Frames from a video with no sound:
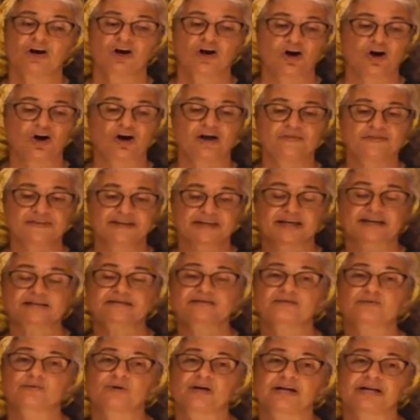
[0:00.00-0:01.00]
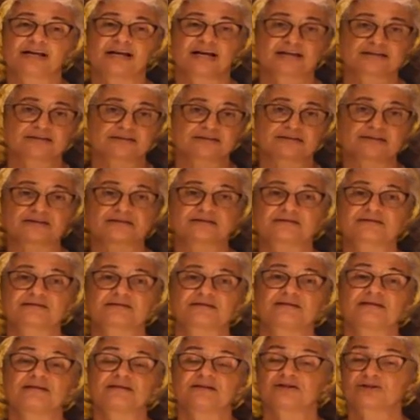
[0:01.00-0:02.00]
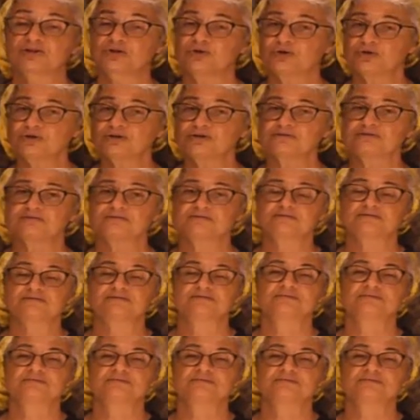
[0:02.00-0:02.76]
on the XY axis. Cool?